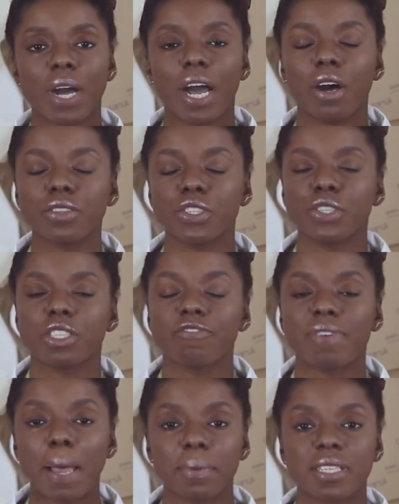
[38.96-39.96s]
I also use a
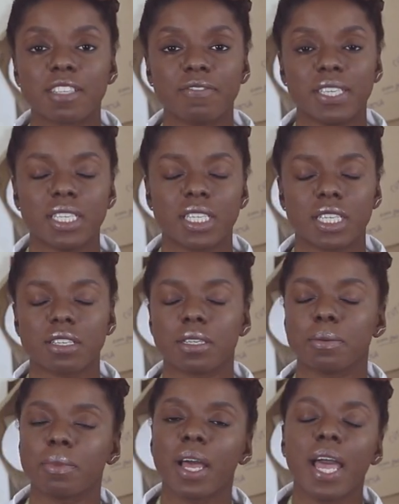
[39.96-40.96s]
fabulous fit
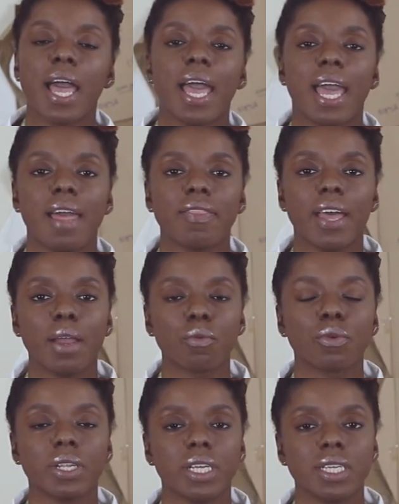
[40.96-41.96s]
system, and that
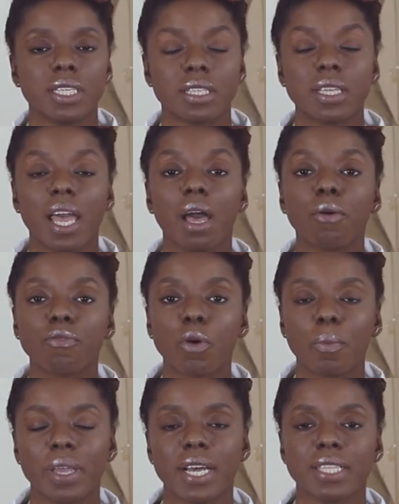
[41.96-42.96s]
really is helpful
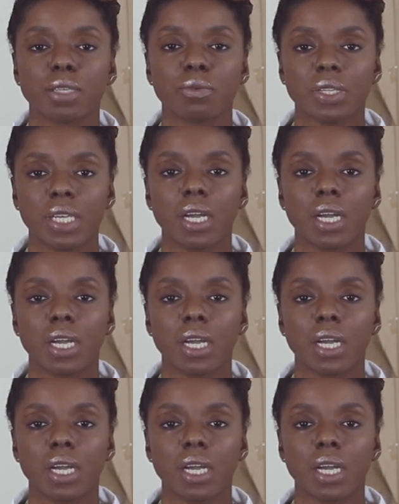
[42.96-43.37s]
because it really